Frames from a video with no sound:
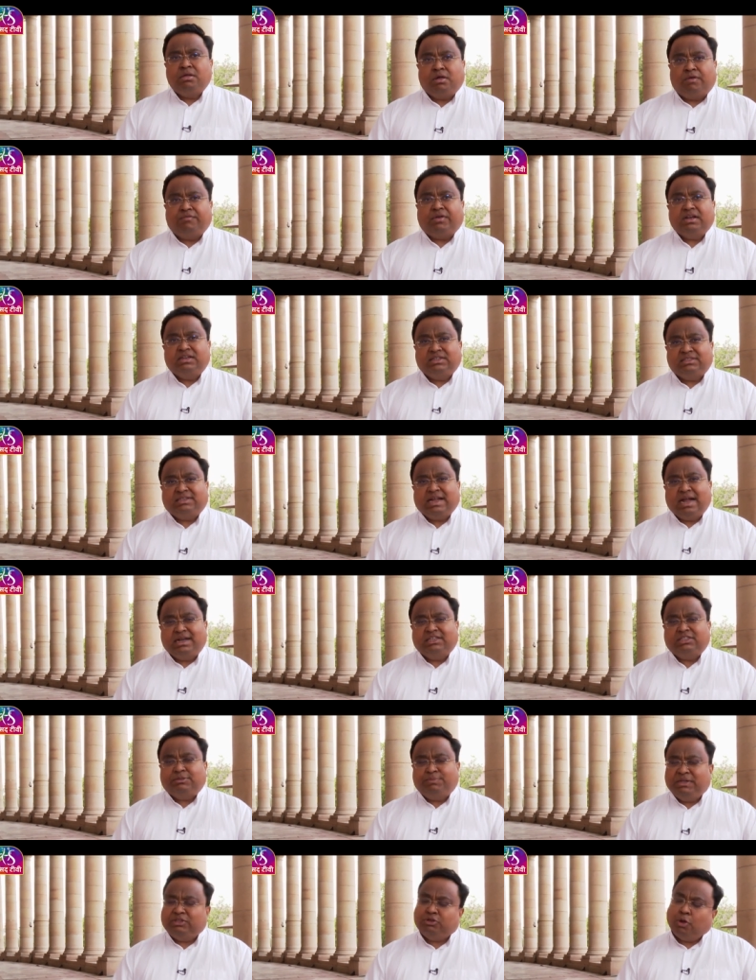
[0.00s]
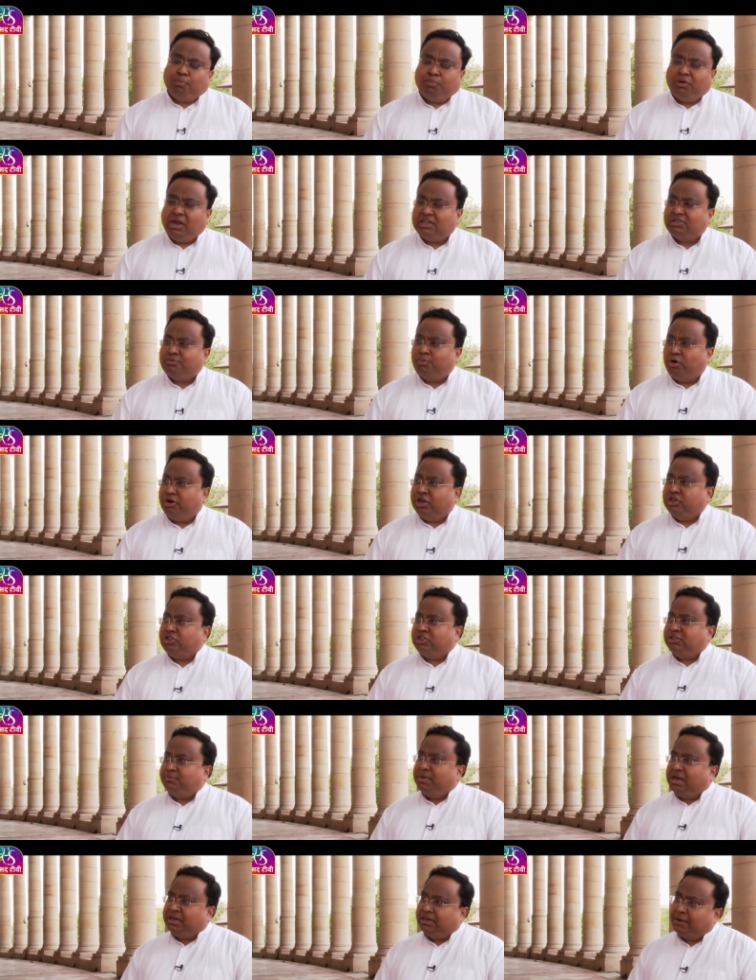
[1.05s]
of understanding space
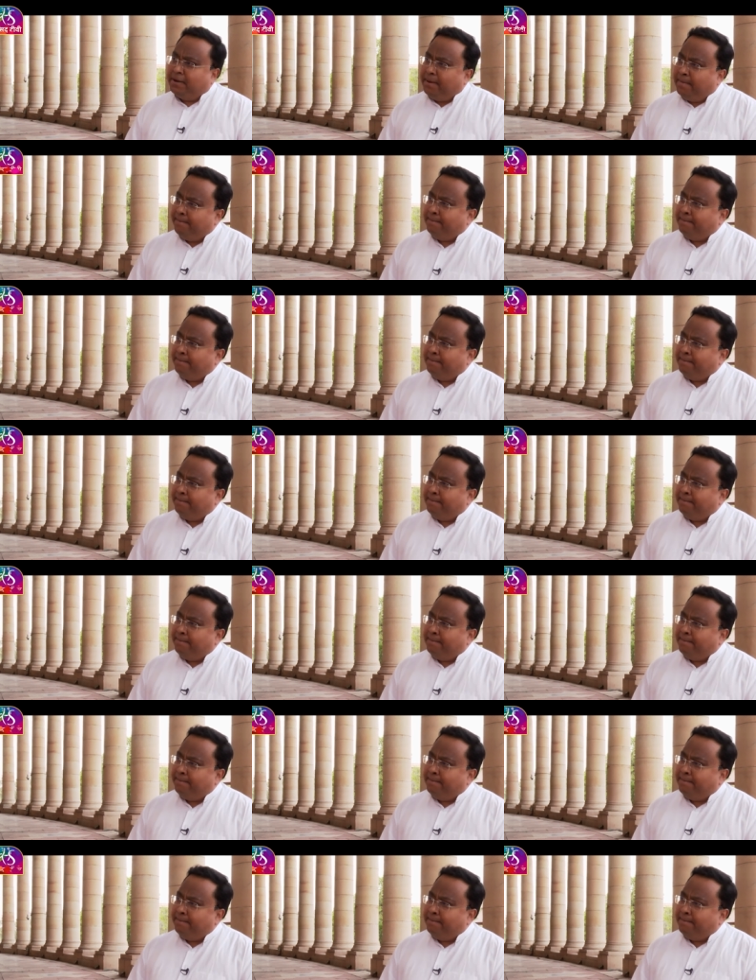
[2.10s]
explorations better.